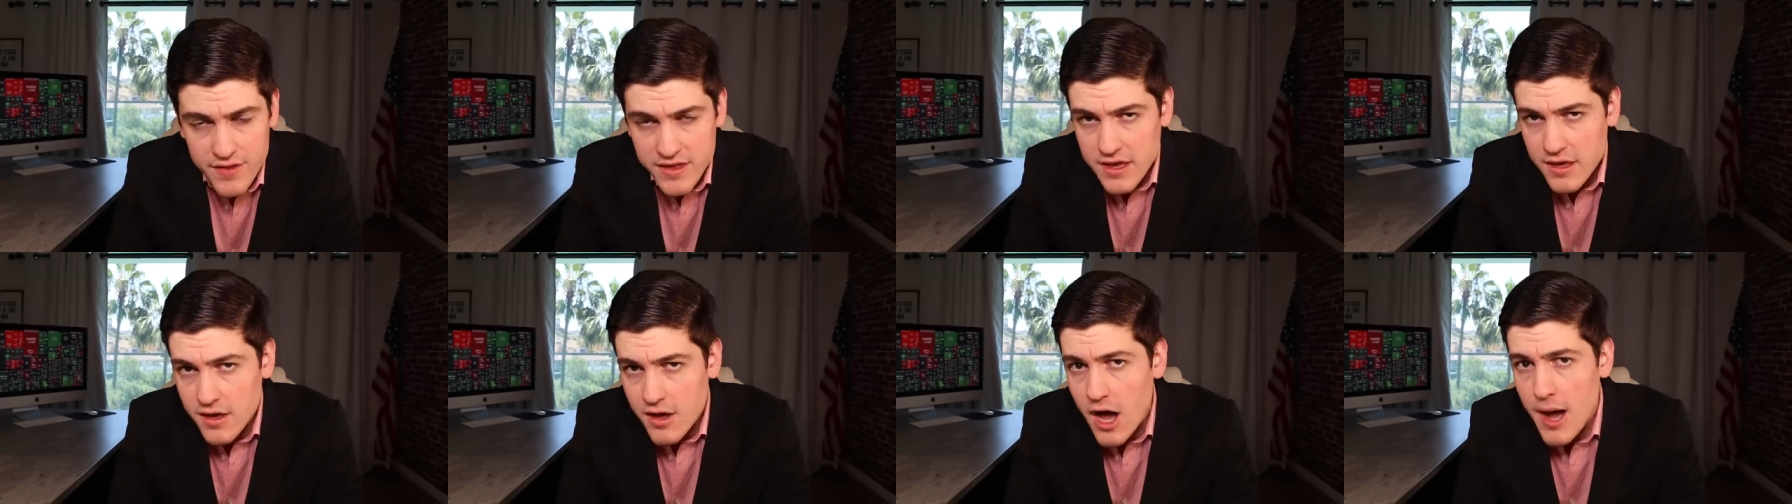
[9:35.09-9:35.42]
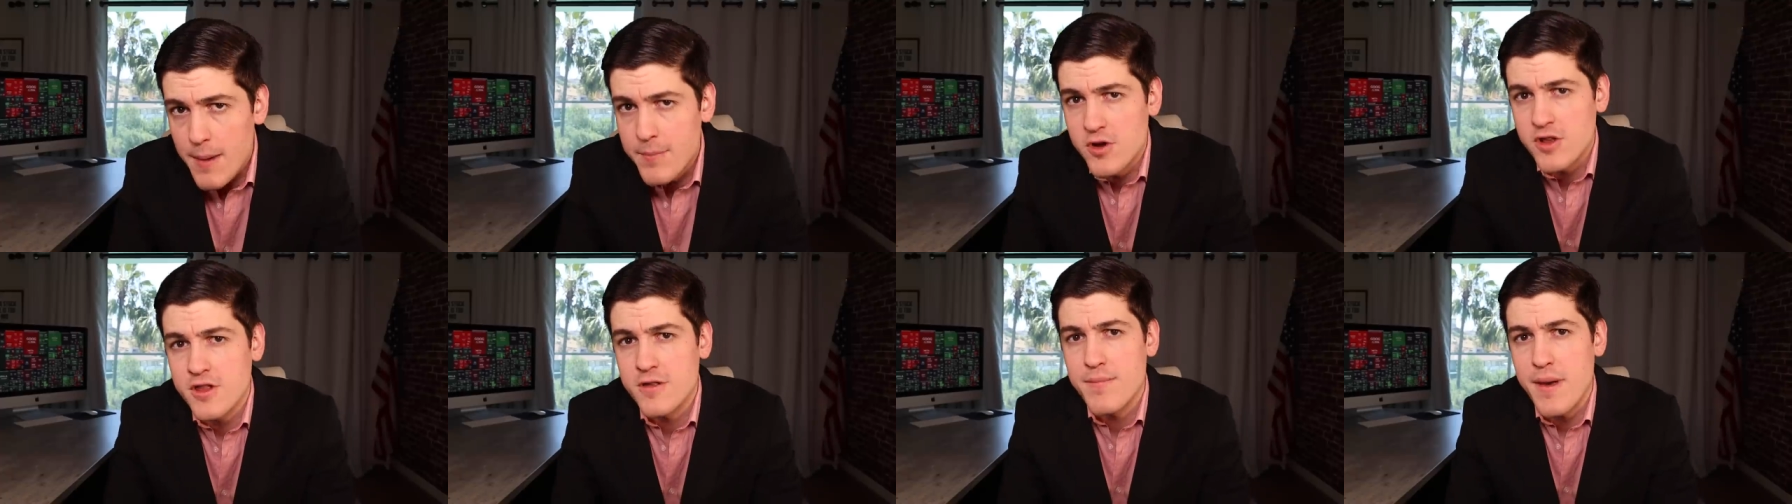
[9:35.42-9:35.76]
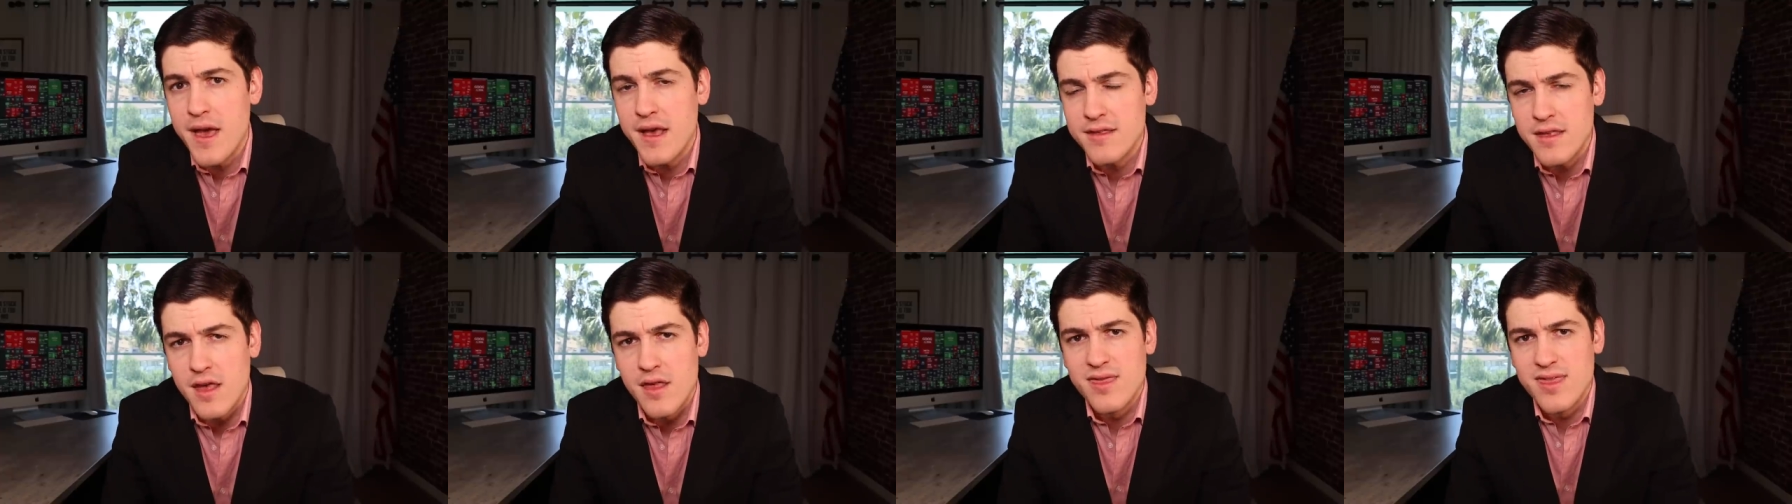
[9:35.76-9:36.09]
the e-commerce
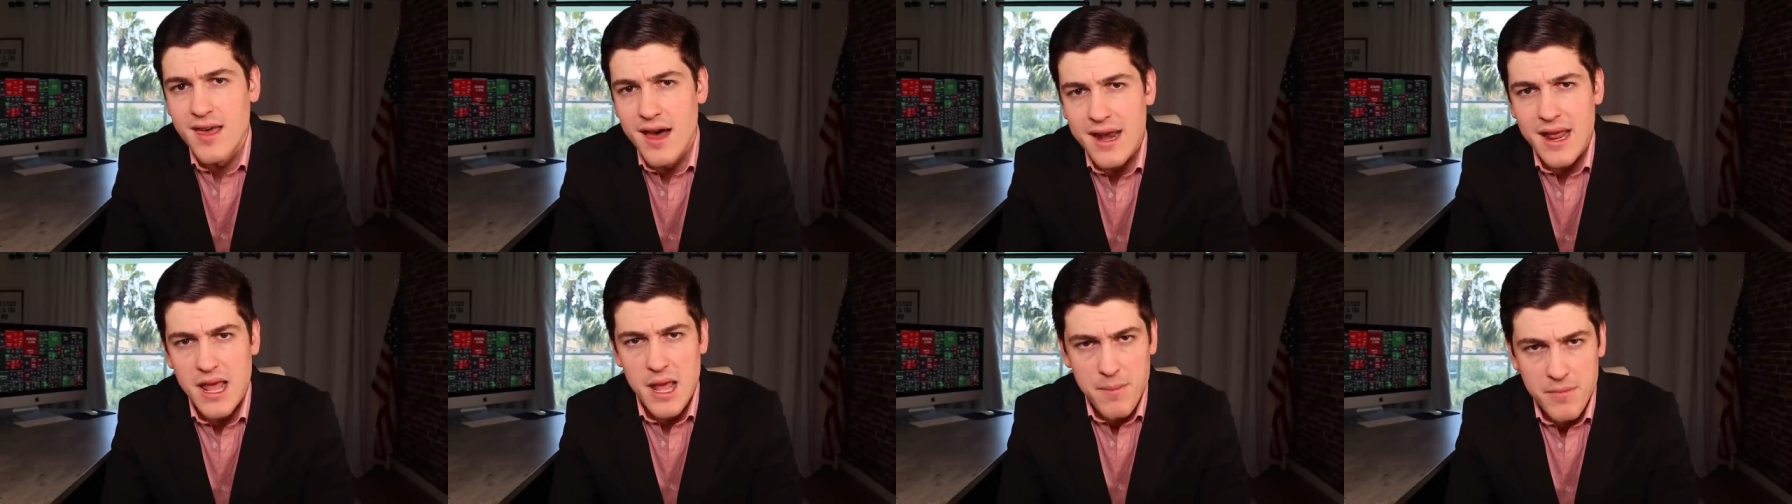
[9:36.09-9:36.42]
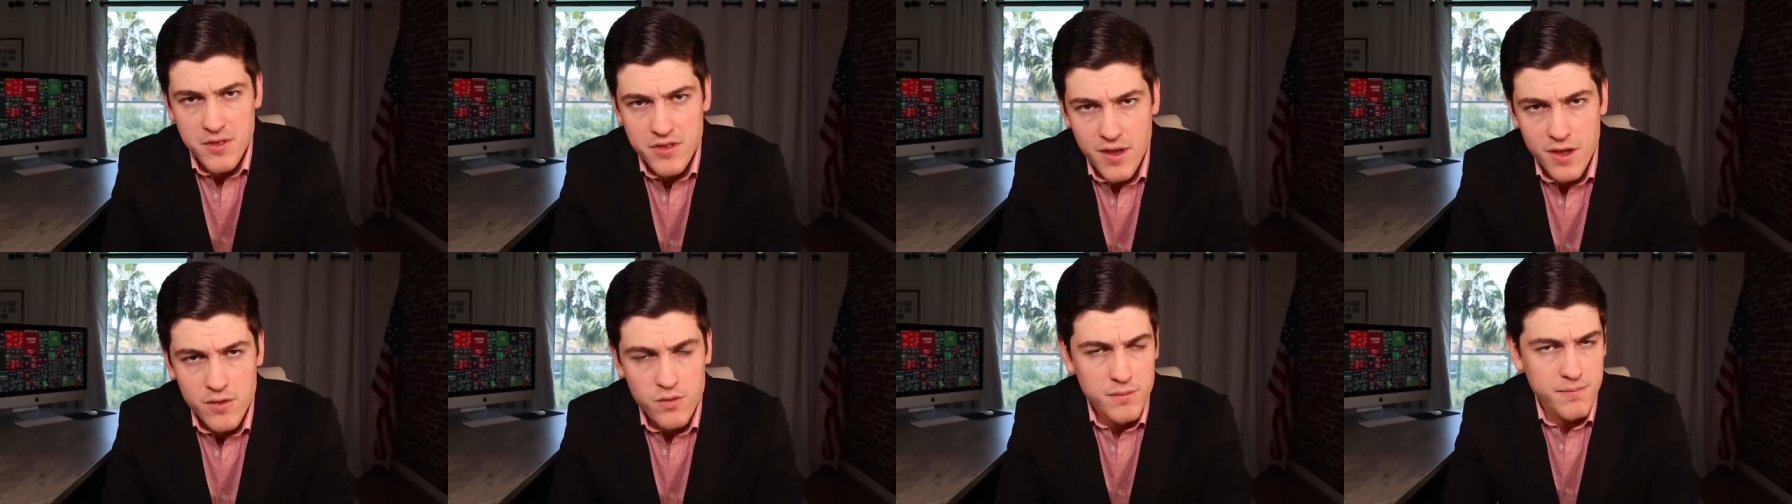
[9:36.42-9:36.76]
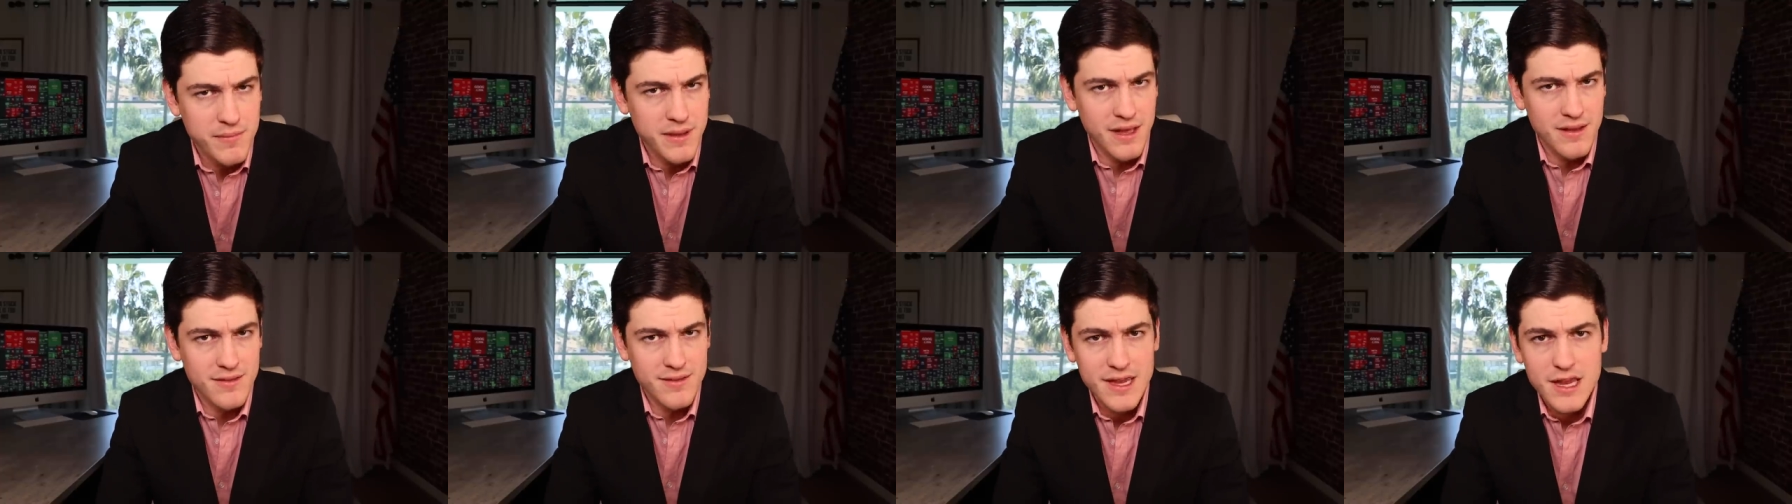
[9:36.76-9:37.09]
space and thought Amazon would
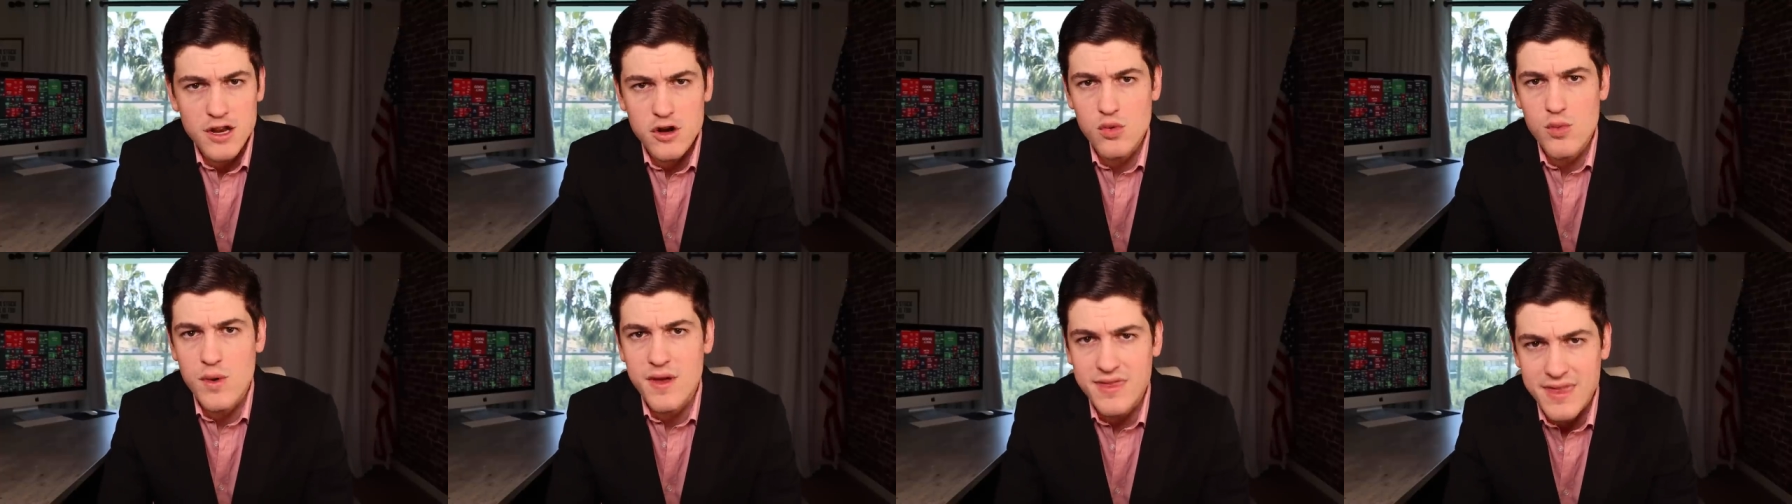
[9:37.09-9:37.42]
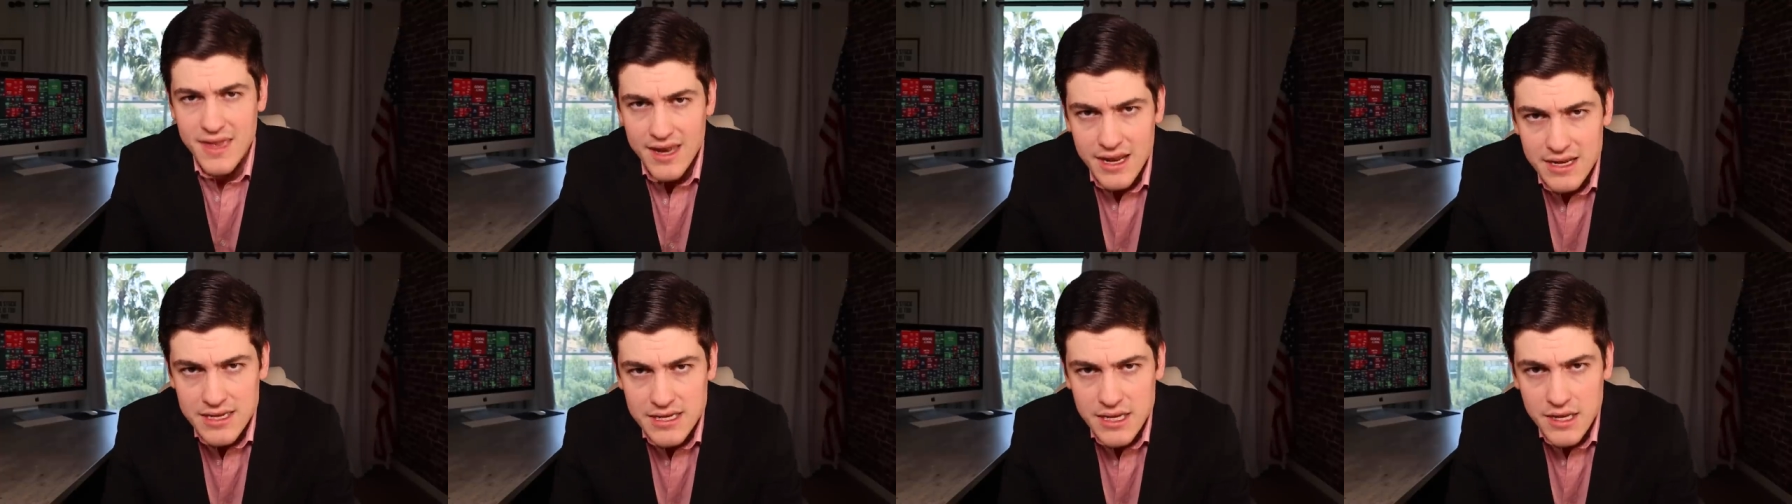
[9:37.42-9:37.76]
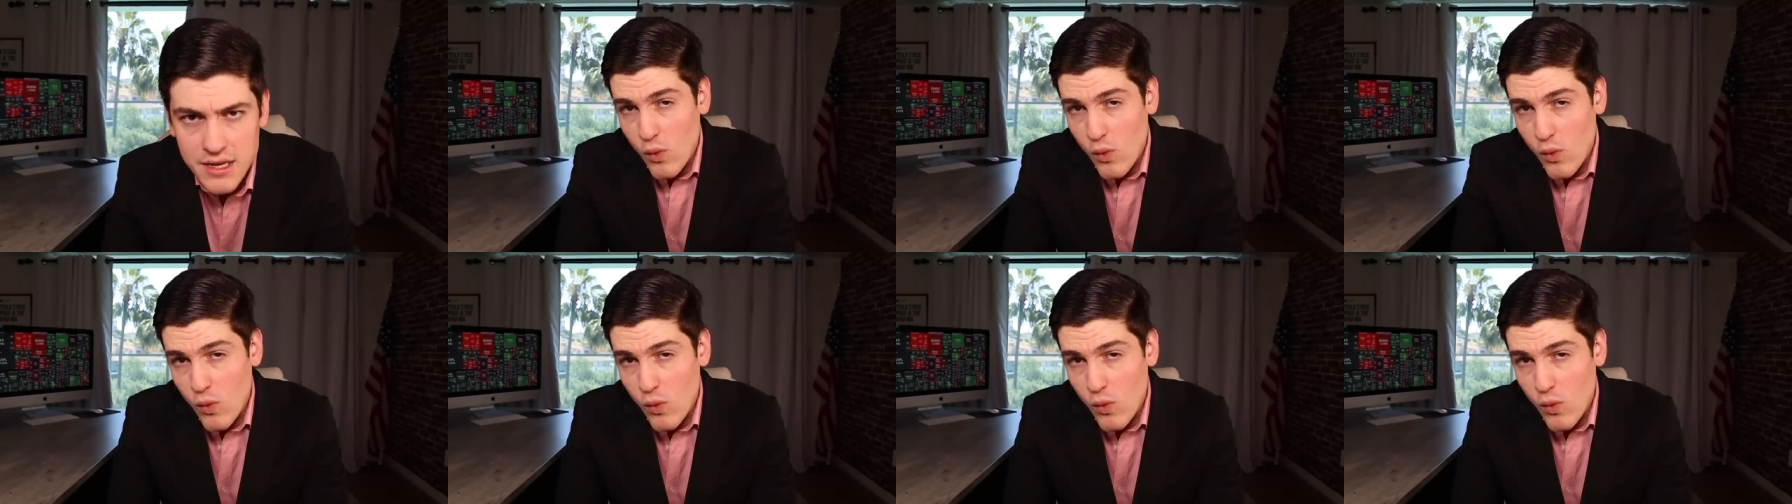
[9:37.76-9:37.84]
be a leader within it,